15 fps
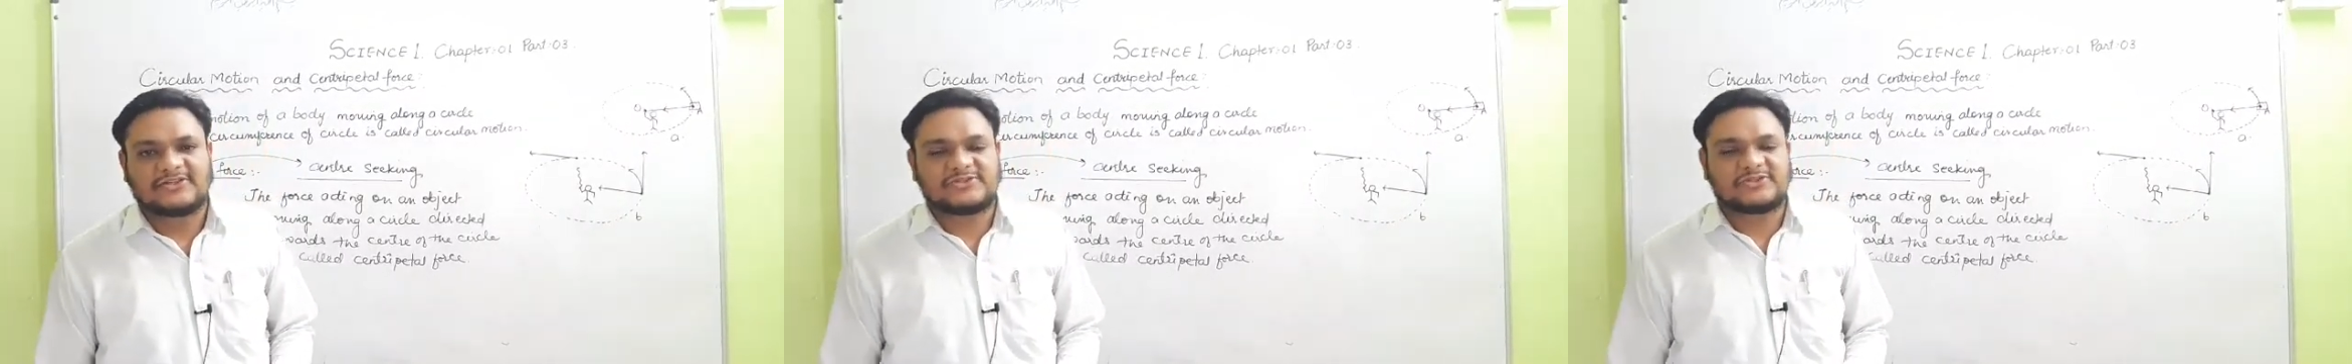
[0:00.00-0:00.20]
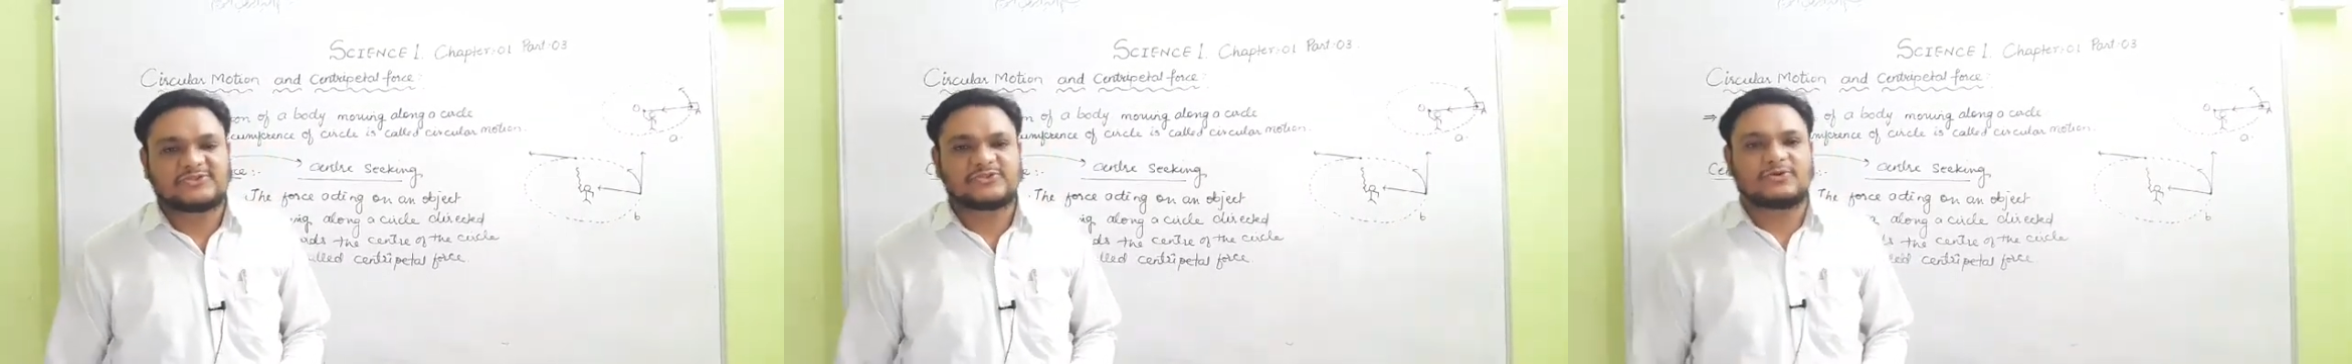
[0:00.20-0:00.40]

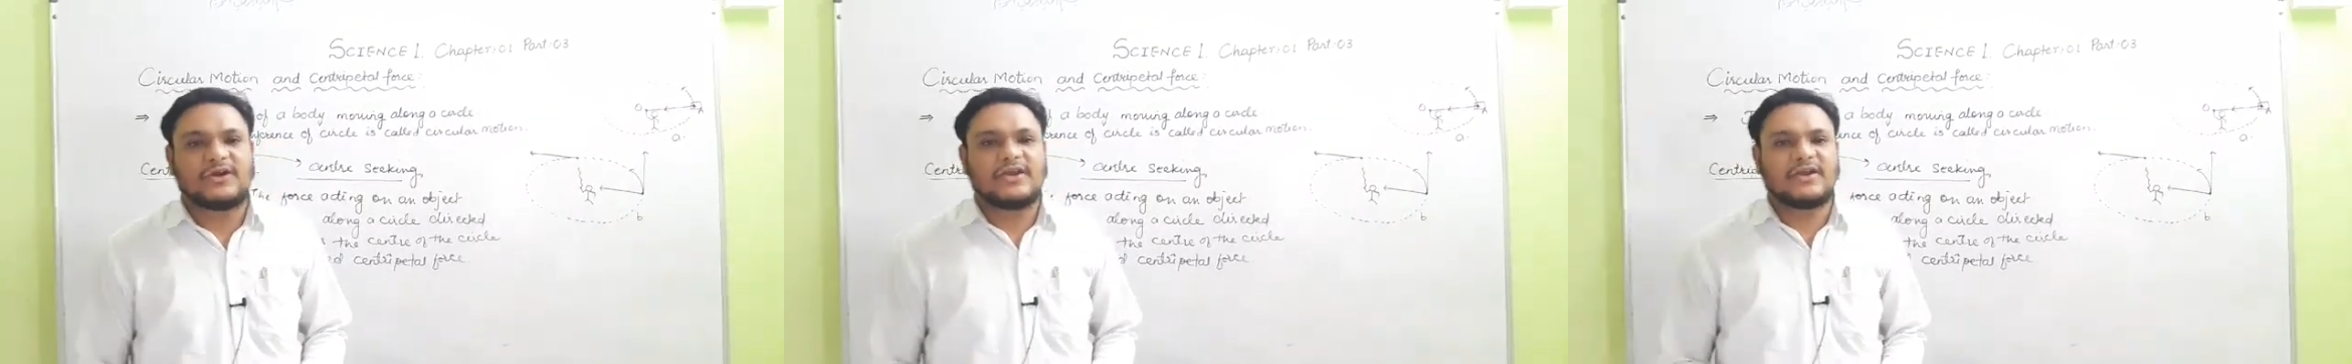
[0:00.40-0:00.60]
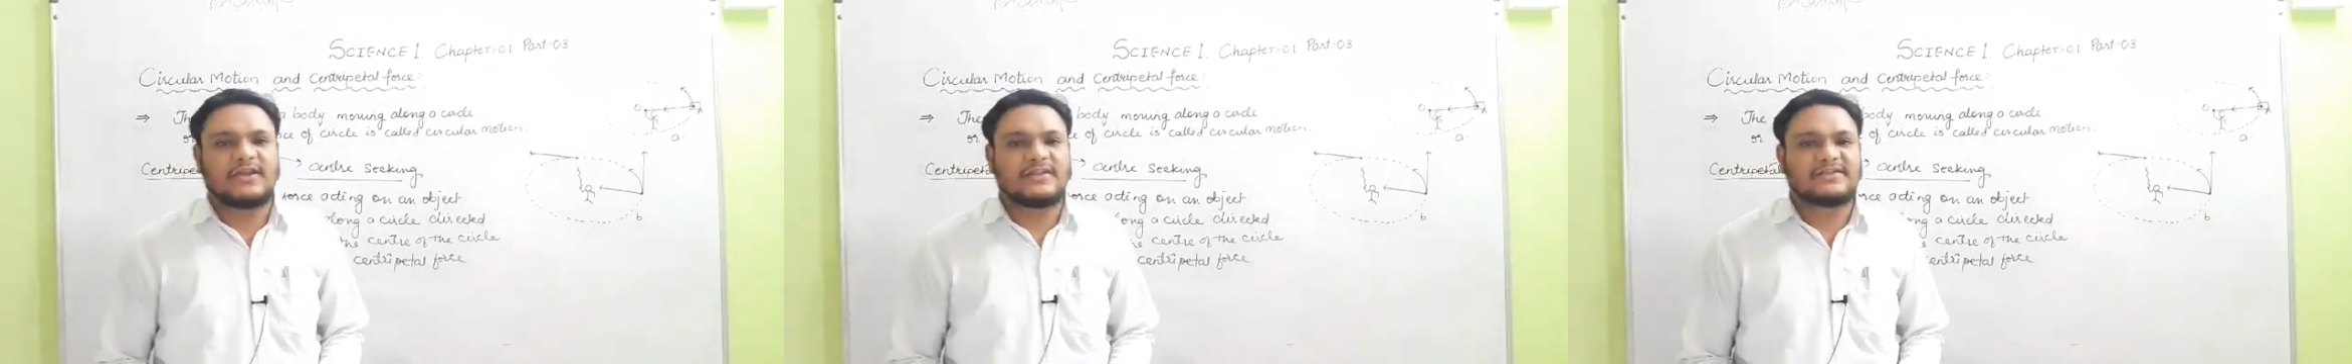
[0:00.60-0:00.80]
So
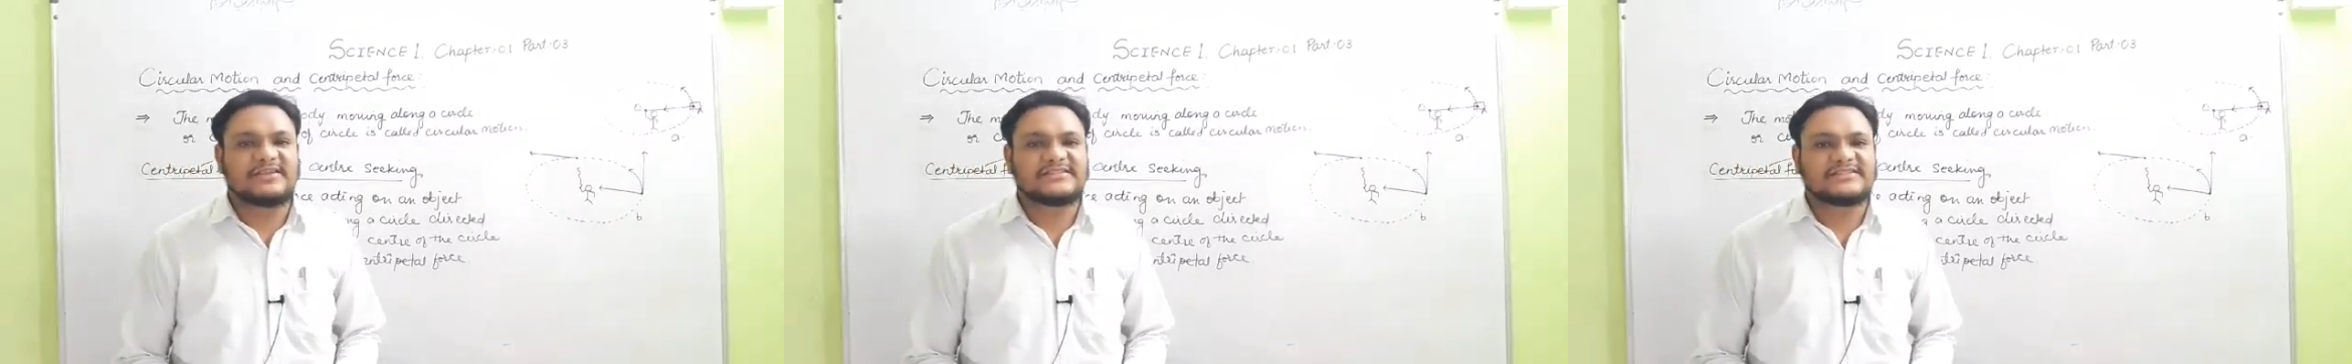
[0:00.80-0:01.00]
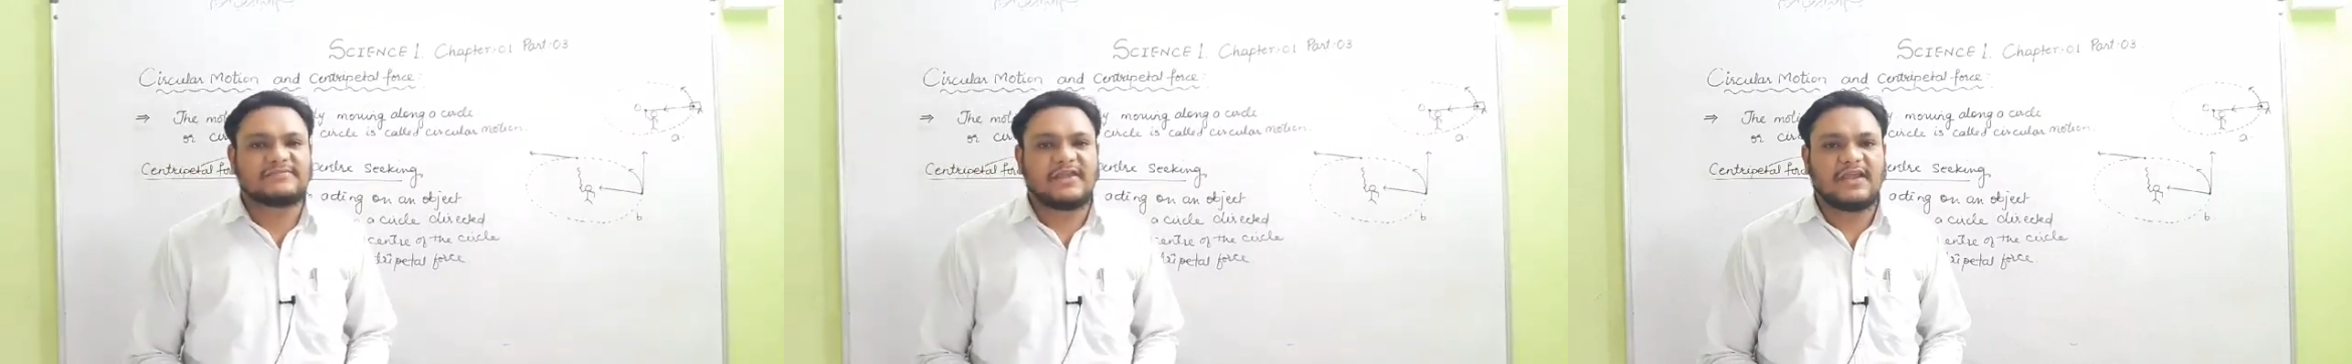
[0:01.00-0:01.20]
student, in
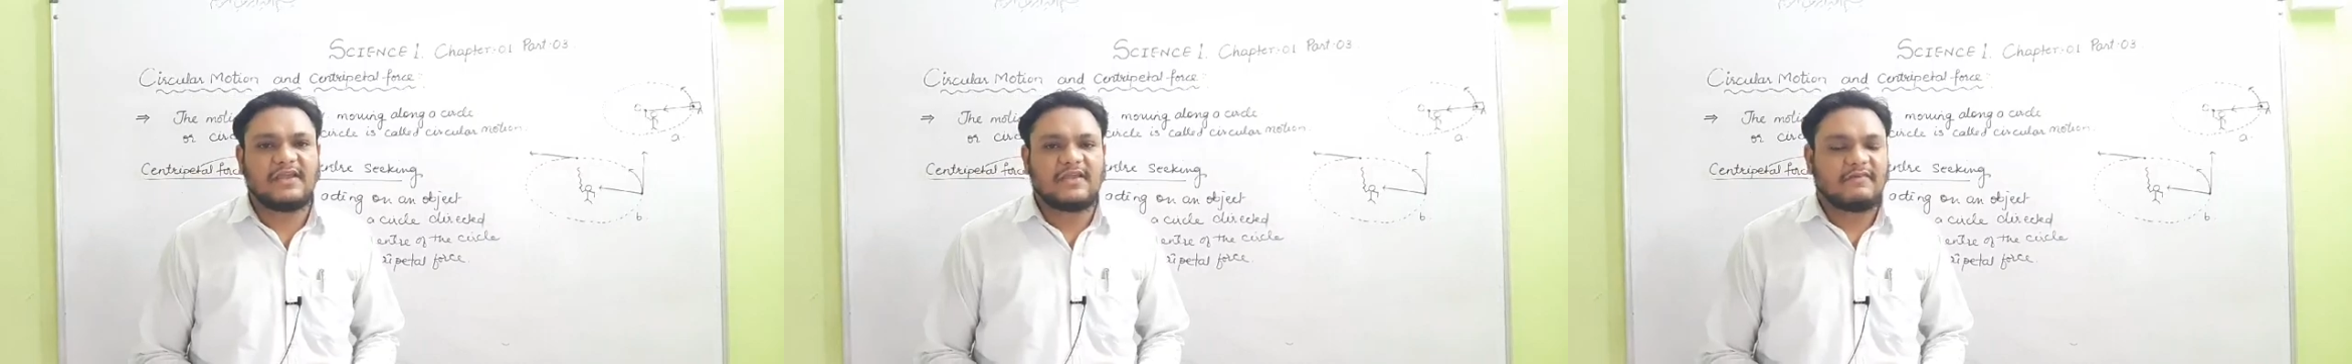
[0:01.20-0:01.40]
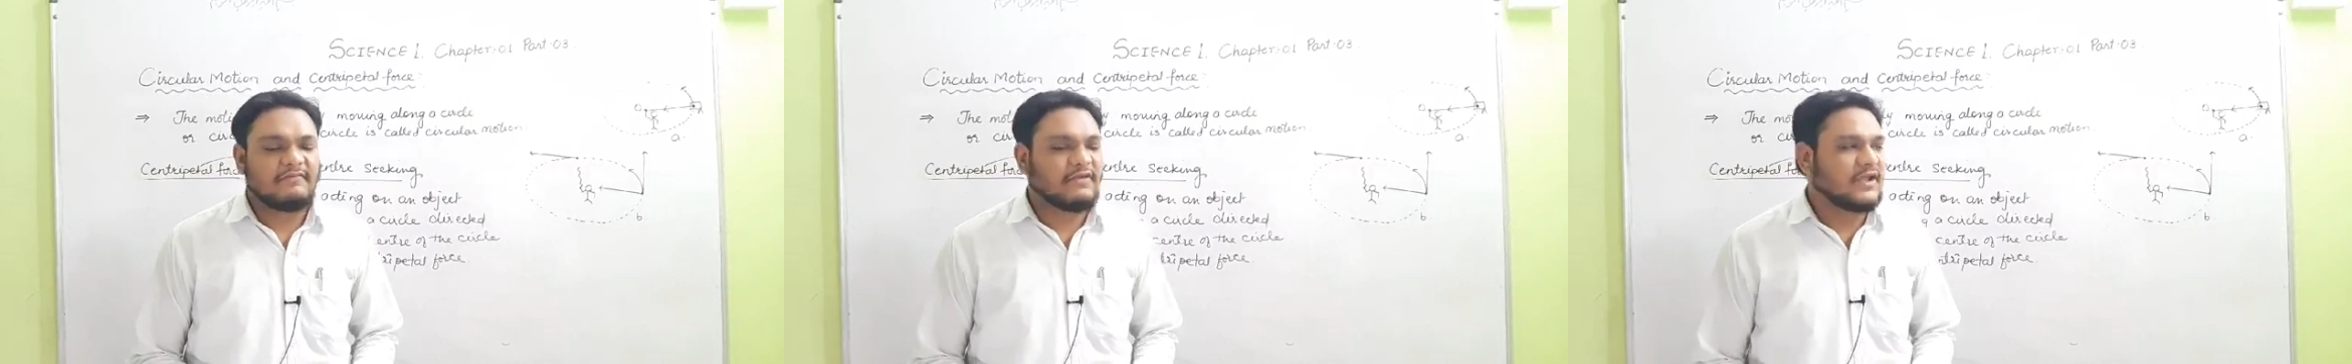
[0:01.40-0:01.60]
this
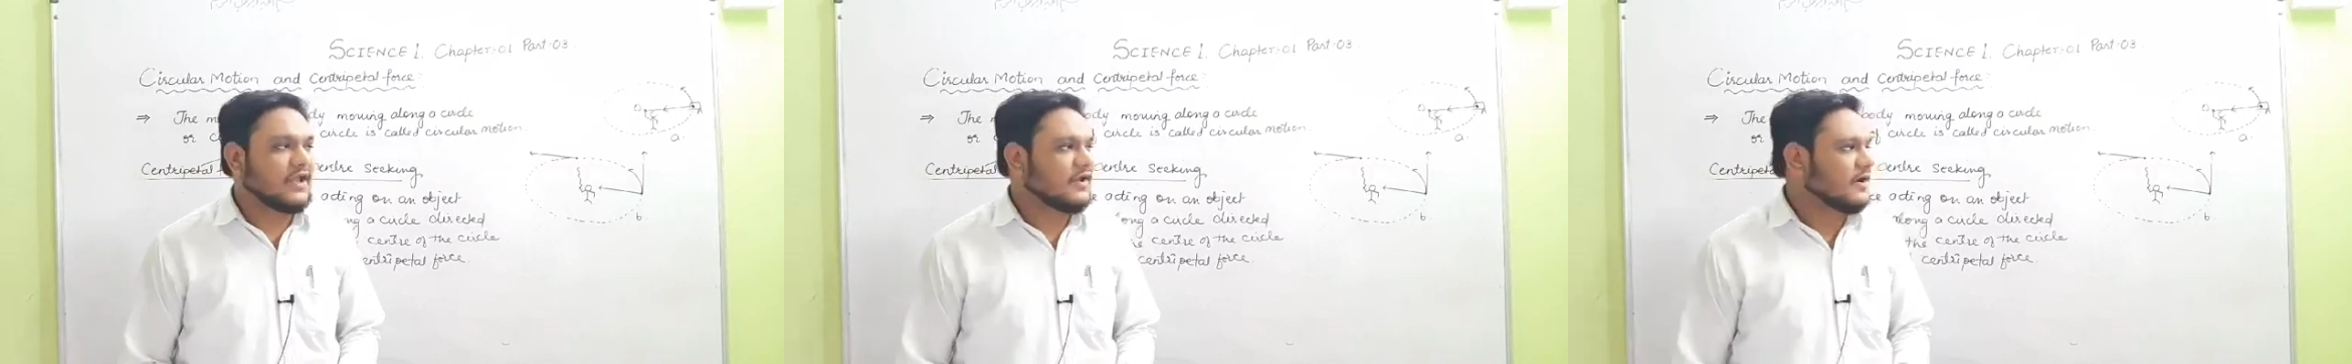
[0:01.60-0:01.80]
way we can